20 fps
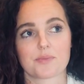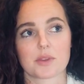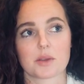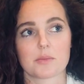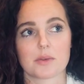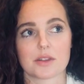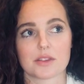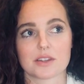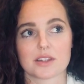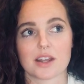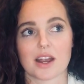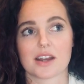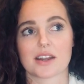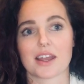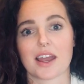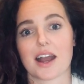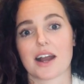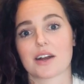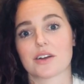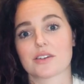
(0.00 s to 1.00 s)
build the tiny
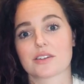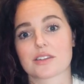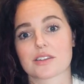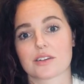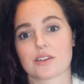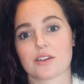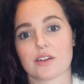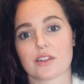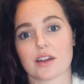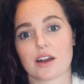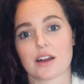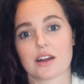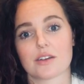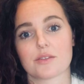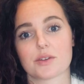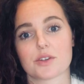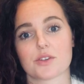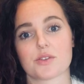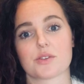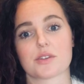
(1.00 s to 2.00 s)
house and all that,
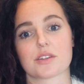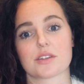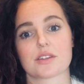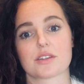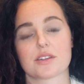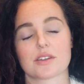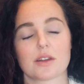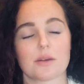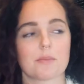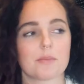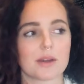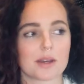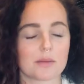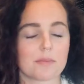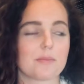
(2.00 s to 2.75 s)
which was a big